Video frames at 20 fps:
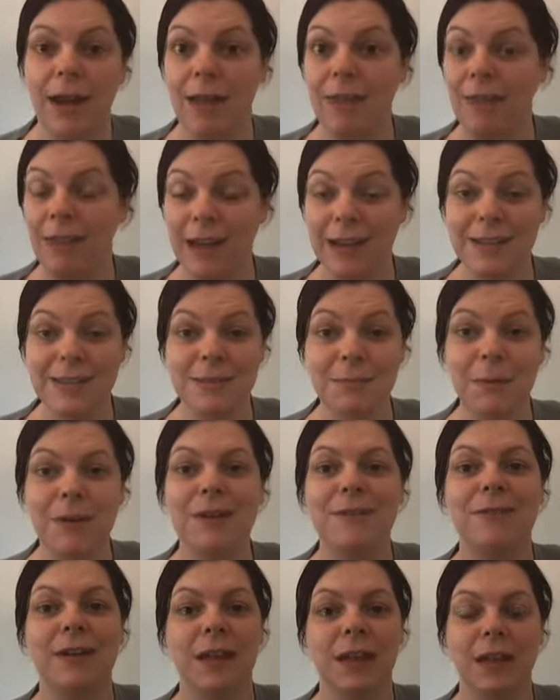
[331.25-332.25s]
and that's
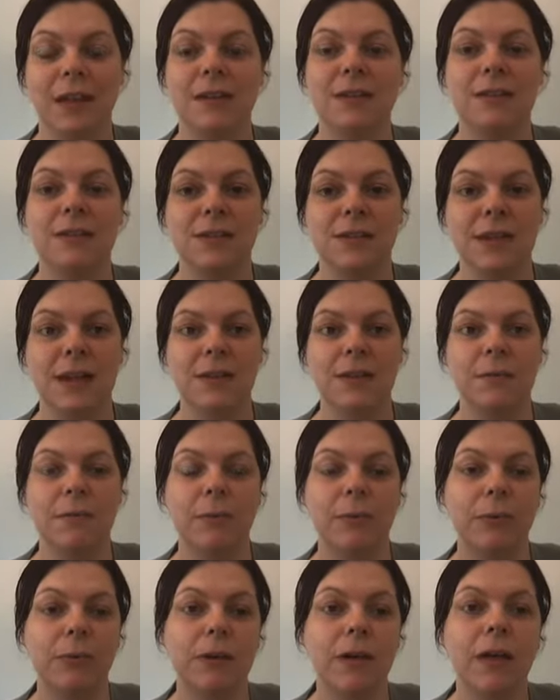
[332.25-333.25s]
perfectly
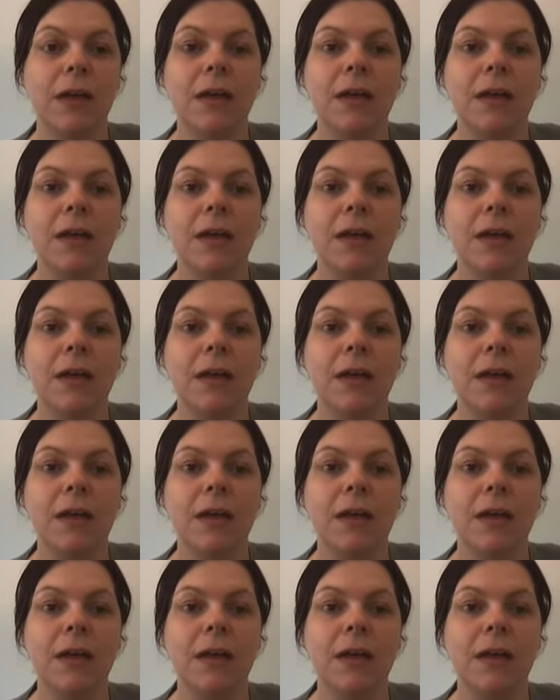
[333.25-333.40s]
understandable.